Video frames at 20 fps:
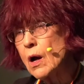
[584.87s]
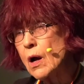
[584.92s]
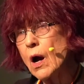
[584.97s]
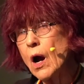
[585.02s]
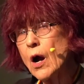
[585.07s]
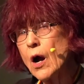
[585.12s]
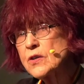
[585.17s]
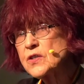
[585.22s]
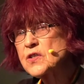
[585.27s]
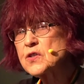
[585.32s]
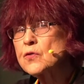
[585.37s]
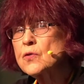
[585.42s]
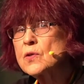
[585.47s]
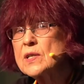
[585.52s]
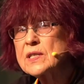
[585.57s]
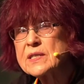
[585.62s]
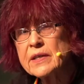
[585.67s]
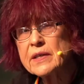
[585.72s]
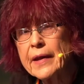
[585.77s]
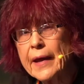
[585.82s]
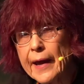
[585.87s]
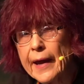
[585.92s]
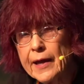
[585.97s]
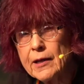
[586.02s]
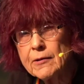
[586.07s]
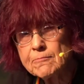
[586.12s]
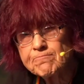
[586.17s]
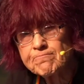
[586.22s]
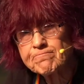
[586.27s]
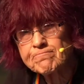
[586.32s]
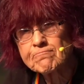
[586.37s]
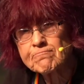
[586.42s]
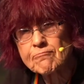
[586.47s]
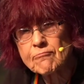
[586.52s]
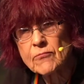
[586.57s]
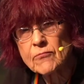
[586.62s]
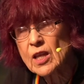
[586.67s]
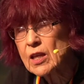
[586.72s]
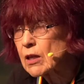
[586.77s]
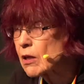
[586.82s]
Our story today
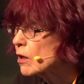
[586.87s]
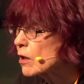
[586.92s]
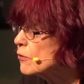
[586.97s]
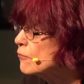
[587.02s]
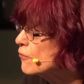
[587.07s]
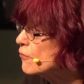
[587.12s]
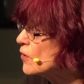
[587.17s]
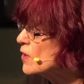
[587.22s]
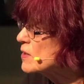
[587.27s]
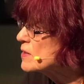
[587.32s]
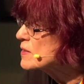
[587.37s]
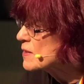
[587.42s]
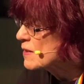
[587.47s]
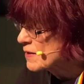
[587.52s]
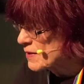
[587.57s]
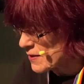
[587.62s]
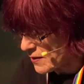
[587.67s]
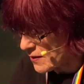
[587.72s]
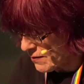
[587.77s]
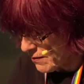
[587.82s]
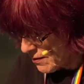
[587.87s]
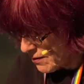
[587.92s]
confronts us